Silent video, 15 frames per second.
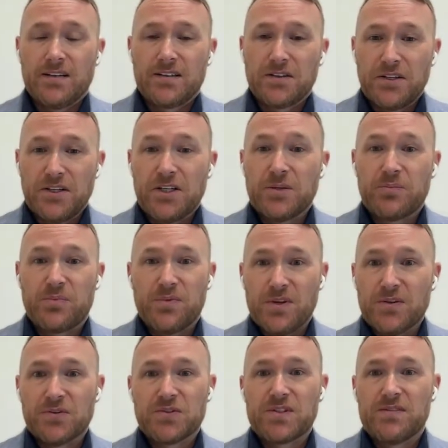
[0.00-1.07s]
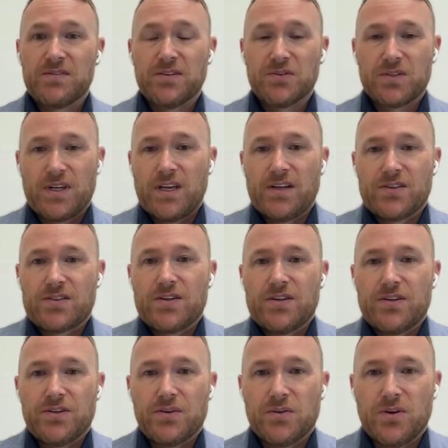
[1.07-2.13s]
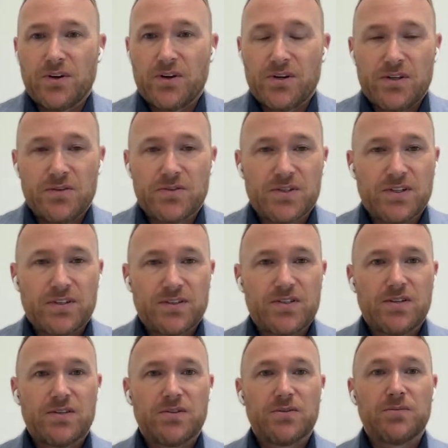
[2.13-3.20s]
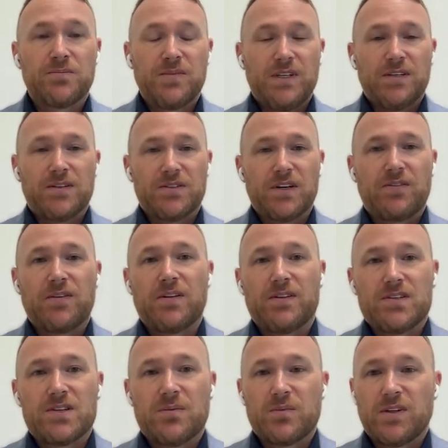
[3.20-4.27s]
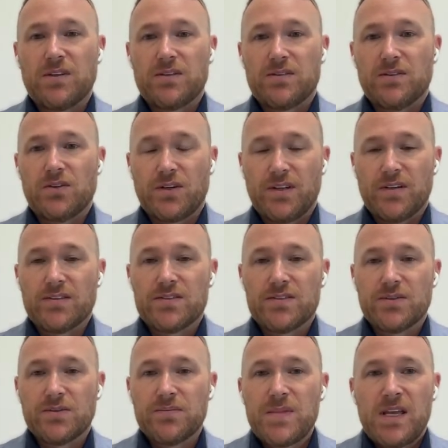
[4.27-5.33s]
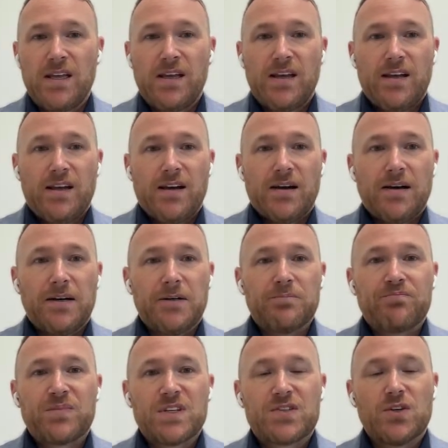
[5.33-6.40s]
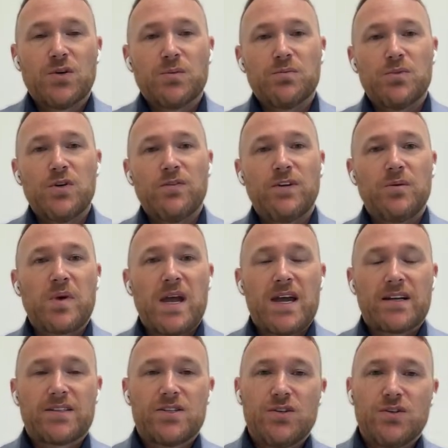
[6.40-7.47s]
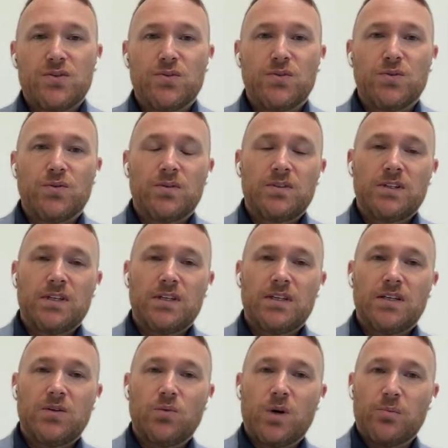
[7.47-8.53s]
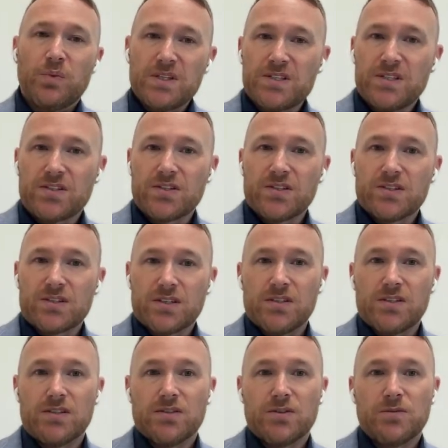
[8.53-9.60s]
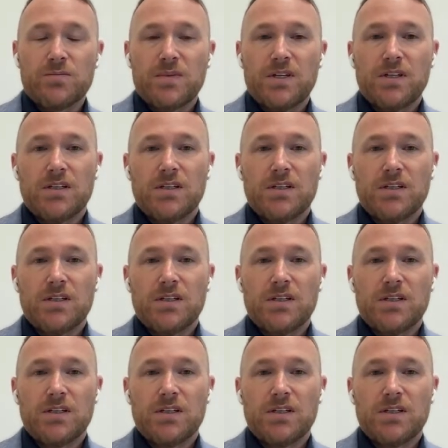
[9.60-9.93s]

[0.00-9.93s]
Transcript: clean up those accounts that you're no longer using. So, definitely something to look into. So moving back to what businesses can do.